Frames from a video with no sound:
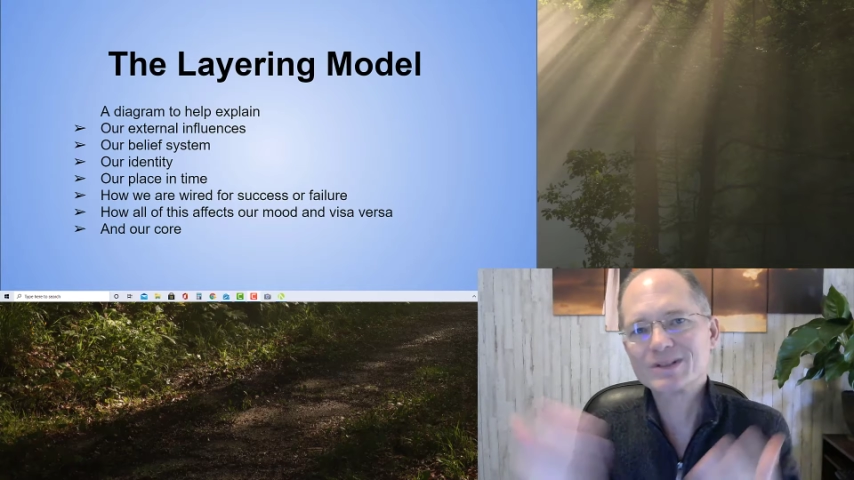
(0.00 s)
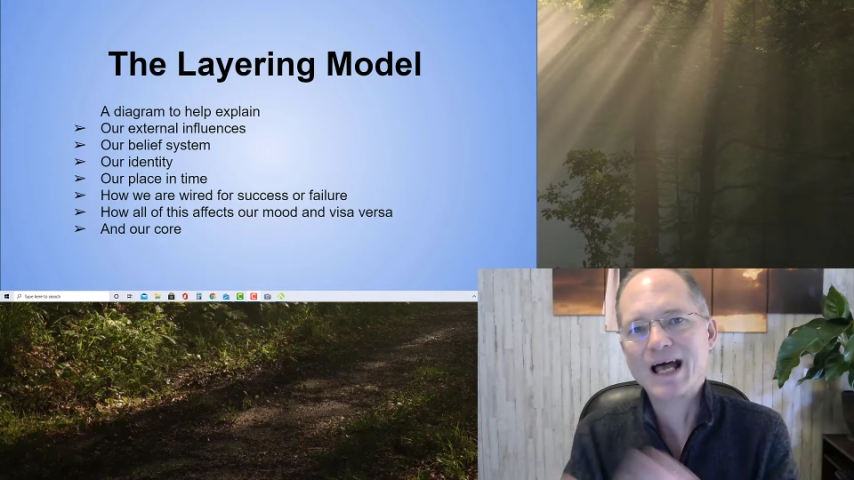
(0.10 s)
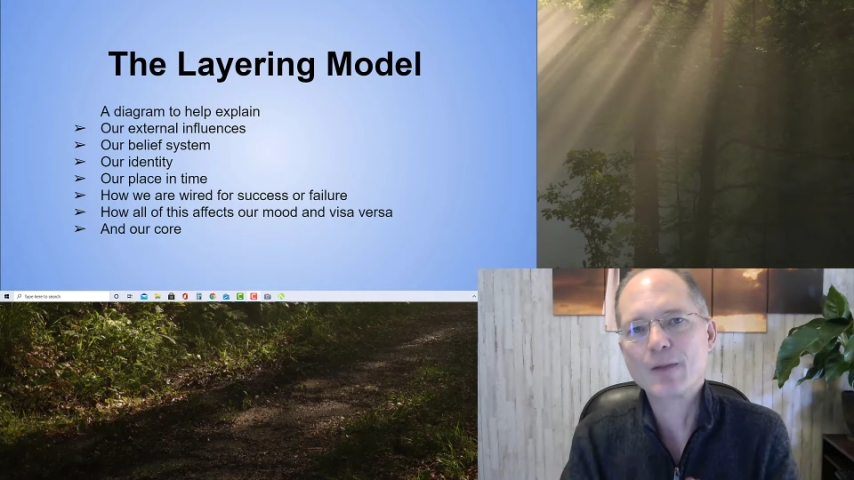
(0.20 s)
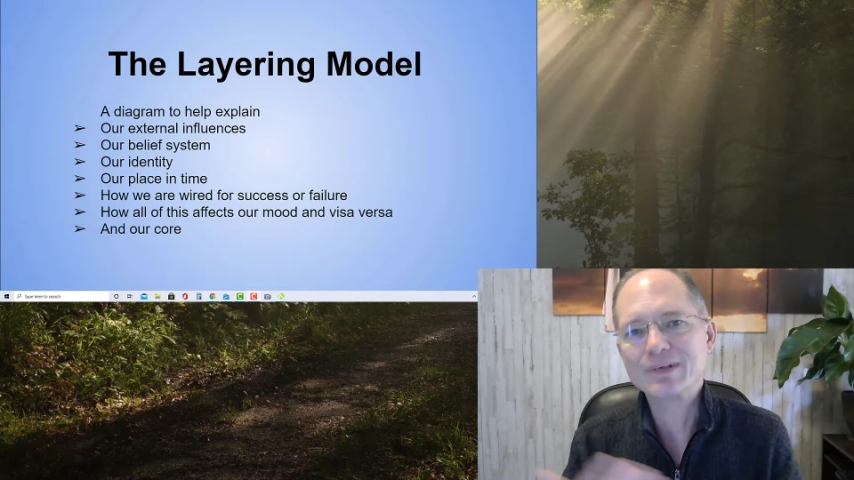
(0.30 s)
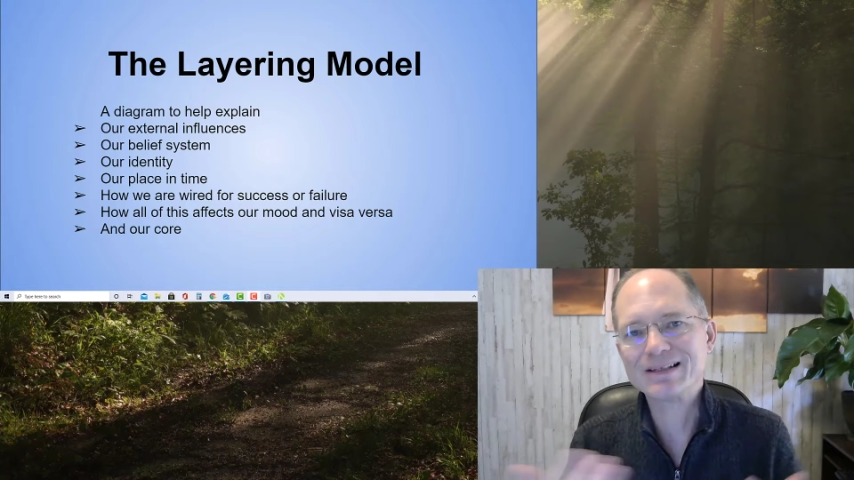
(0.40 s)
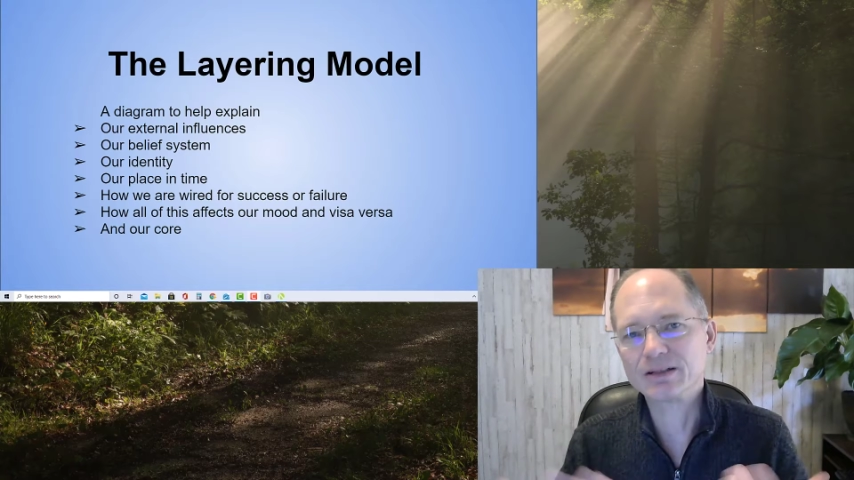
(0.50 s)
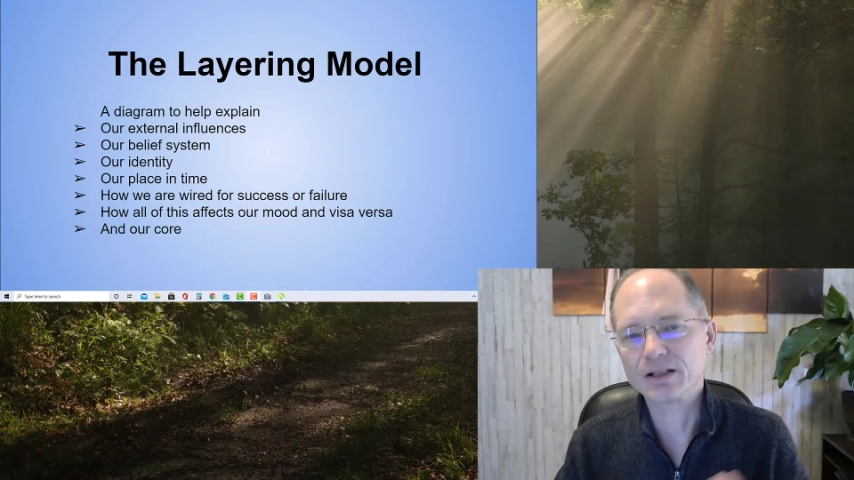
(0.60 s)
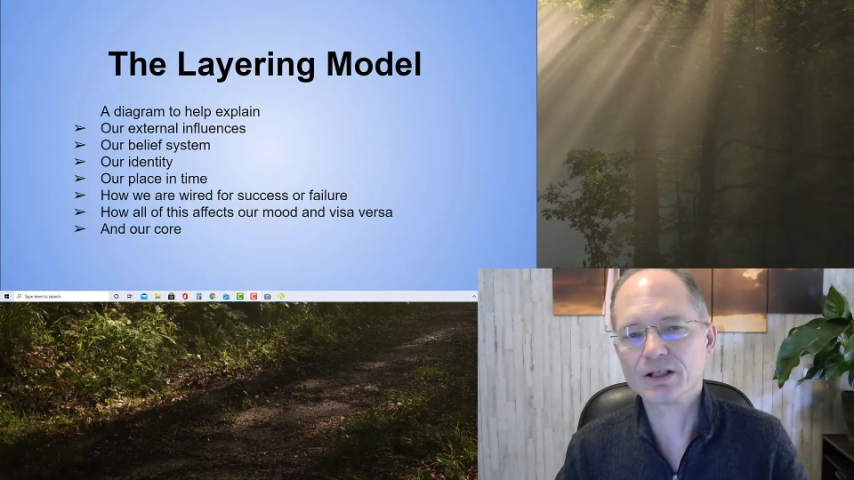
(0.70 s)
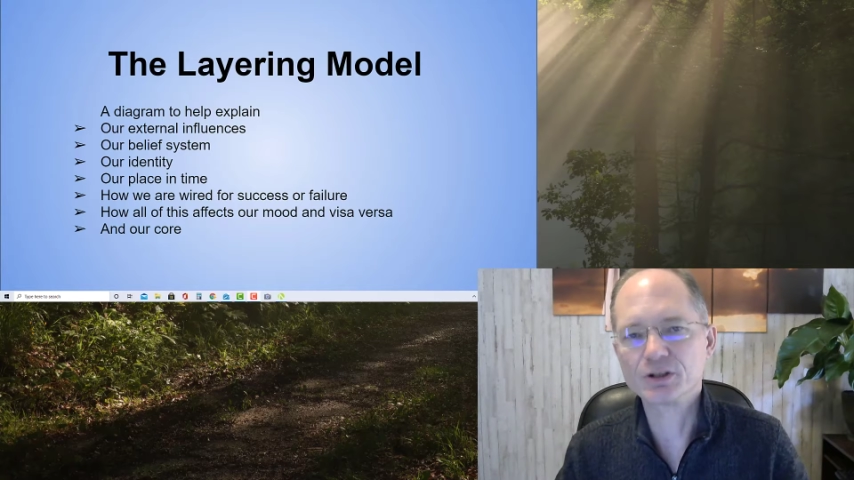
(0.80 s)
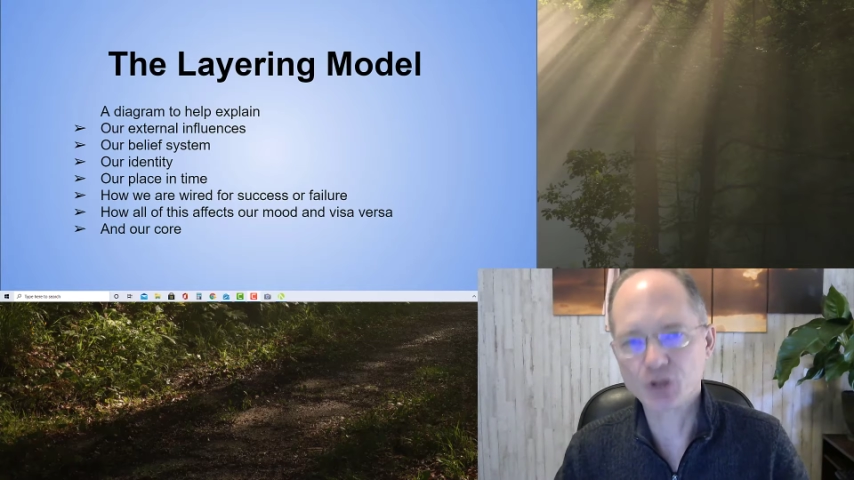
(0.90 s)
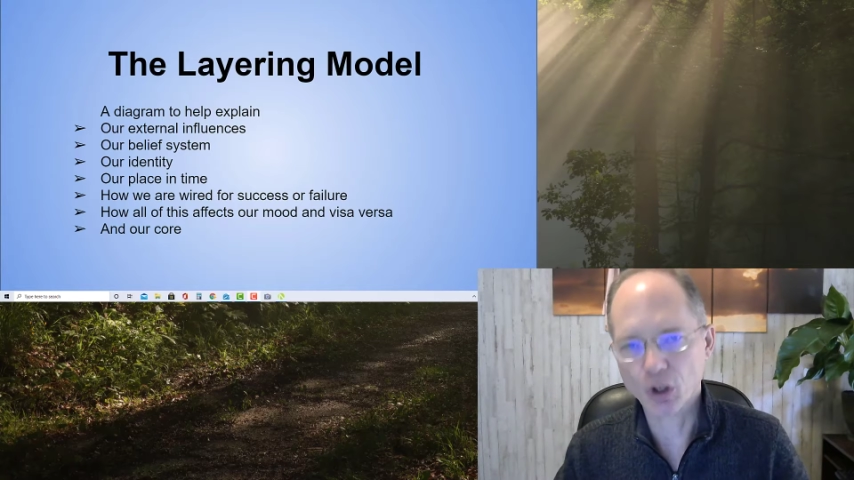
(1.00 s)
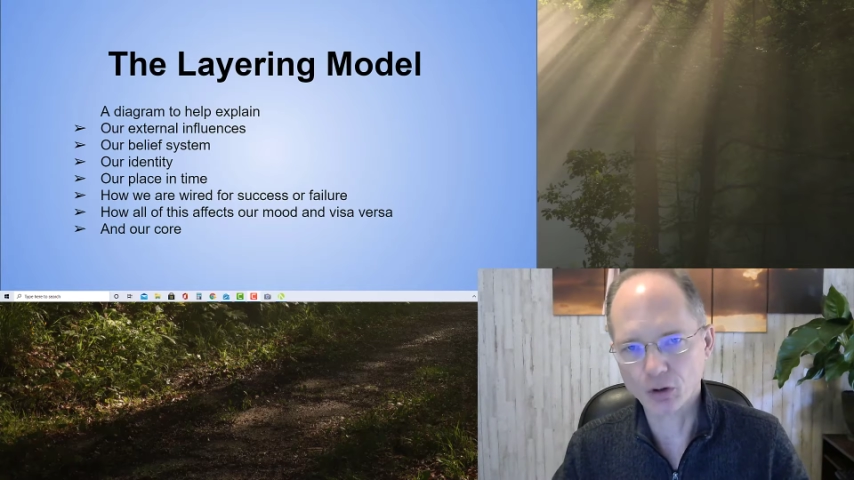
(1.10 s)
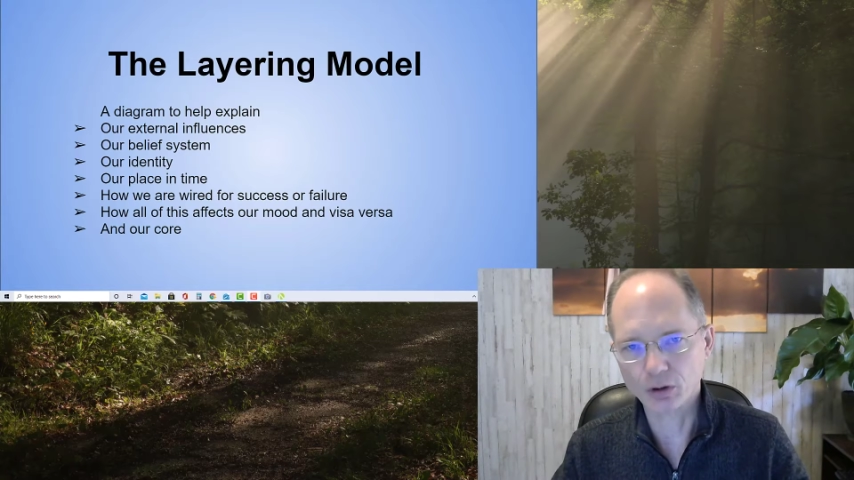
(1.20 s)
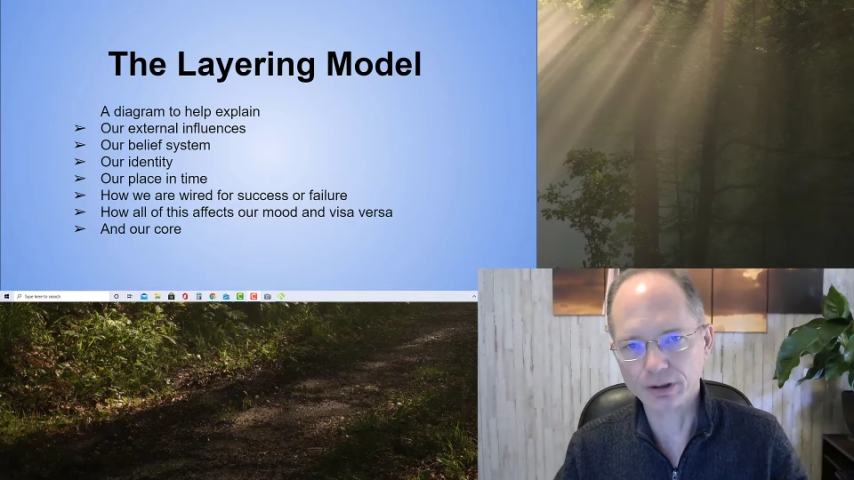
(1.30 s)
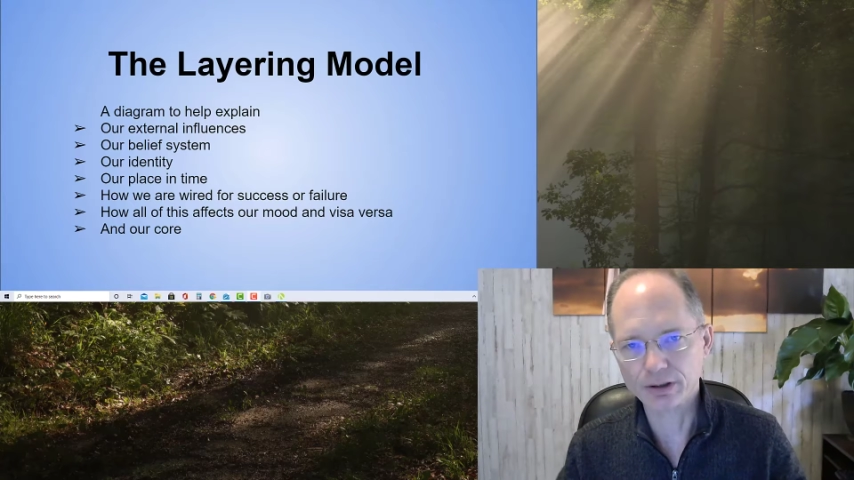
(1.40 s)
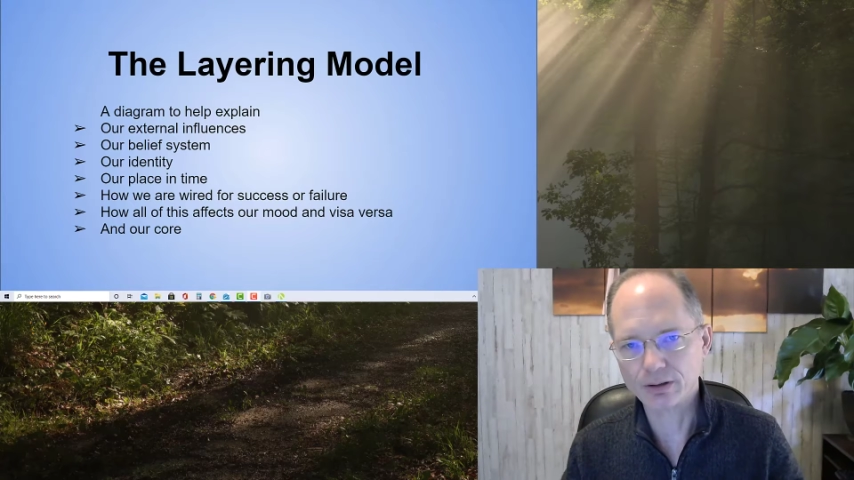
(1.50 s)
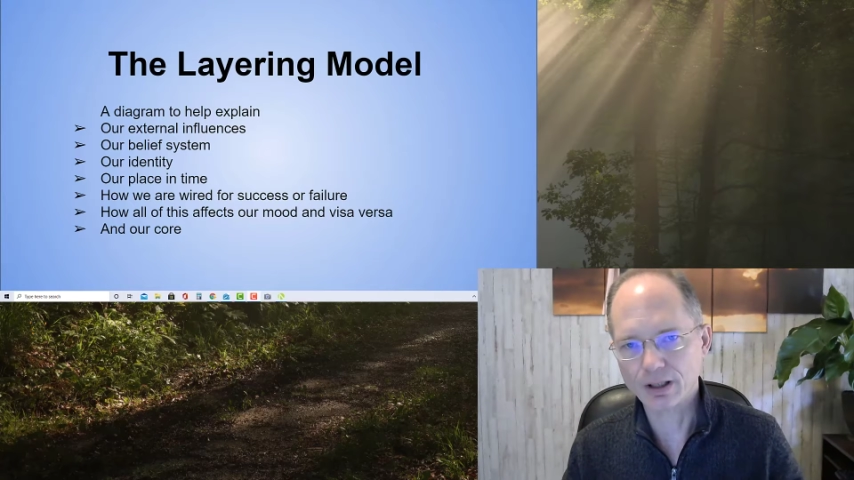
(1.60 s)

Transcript: happening internally